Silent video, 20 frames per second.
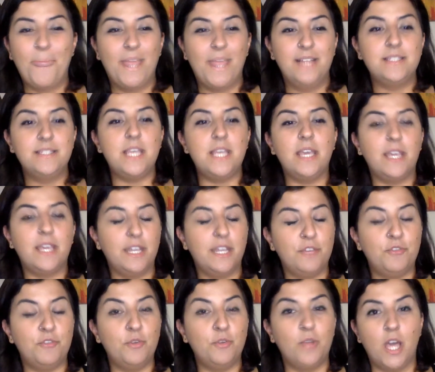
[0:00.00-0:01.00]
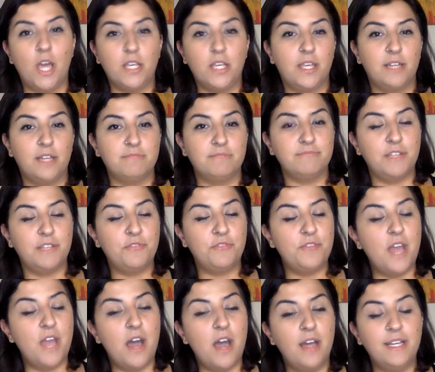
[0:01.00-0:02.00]
Take it if you like it. If
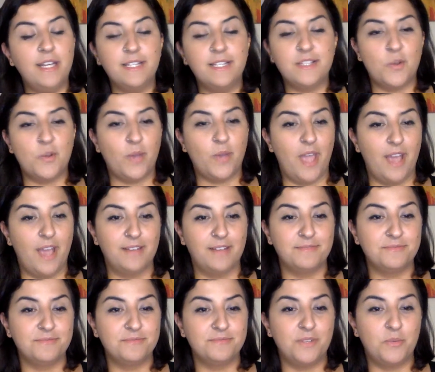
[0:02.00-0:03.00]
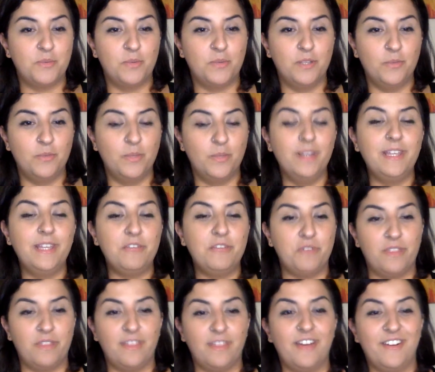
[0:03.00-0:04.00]
not, it's okay. We'll leave
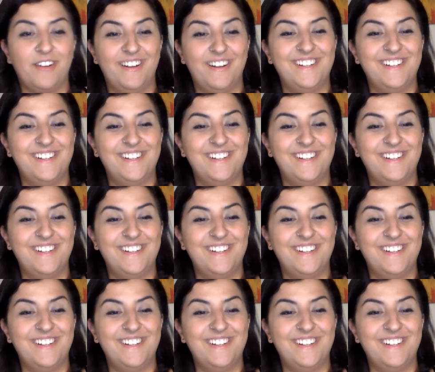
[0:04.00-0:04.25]
it there.